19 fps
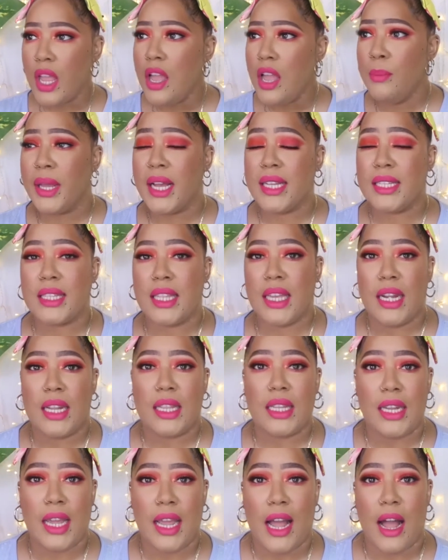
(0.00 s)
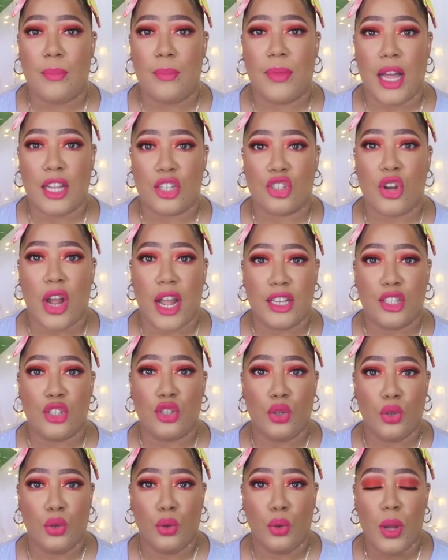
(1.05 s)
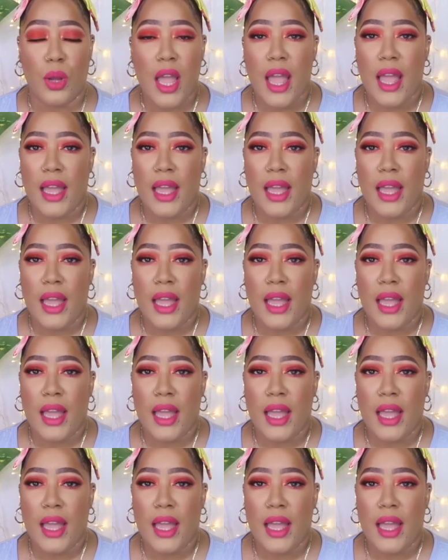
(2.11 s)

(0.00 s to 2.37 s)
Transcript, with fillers: because at the end of the day i'm not trying to